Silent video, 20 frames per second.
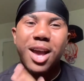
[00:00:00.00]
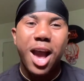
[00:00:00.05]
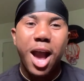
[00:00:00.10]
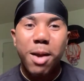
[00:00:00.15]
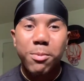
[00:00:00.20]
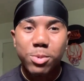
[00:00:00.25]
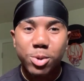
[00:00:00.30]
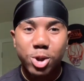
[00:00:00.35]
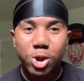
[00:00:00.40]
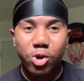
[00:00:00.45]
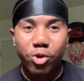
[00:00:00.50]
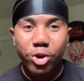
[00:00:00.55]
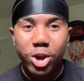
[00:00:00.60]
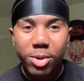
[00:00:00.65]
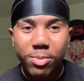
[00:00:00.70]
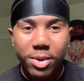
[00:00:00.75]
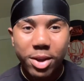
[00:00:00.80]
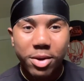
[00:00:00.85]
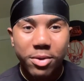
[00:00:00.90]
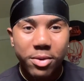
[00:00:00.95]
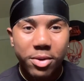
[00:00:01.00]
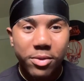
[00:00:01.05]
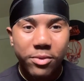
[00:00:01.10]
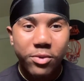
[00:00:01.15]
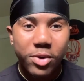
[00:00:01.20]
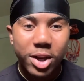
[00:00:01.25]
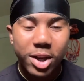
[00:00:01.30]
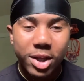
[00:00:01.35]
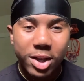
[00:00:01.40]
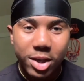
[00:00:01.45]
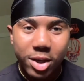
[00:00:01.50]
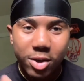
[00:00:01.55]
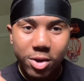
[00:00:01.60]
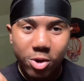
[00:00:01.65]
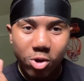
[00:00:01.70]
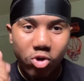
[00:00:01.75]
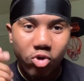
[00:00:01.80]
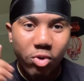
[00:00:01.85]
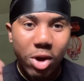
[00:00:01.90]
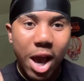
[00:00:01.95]
I was screaming for the
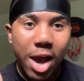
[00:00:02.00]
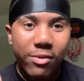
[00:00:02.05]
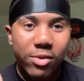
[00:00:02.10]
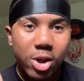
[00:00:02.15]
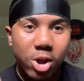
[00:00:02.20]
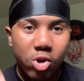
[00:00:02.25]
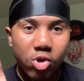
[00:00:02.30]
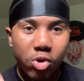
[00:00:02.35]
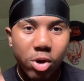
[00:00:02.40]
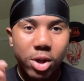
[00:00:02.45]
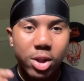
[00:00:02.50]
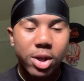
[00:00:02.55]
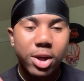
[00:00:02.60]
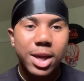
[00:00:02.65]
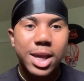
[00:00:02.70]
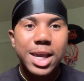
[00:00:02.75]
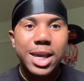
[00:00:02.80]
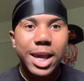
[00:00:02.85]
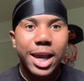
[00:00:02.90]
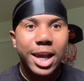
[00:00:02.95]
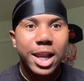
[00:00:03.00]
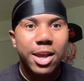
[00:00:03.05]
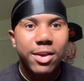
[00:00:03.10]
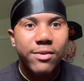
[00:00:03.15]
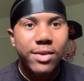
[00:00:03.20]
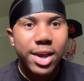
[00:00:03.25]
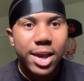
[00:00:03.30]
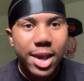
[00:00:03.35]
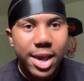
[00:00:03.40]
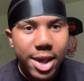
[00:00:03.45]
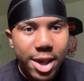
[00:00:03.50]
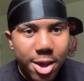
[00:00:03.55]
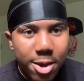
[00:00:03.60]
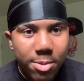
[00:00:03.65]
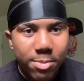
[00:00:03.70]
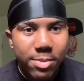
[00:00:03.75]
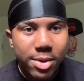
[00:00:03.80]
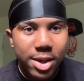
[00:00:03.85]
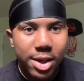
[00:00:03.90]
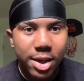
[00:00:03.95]
driver instructor. He can't even hear
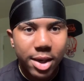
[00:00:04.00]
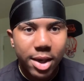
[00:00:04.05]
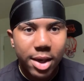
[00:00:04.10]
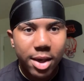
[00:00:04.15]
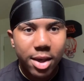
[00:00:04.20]
me.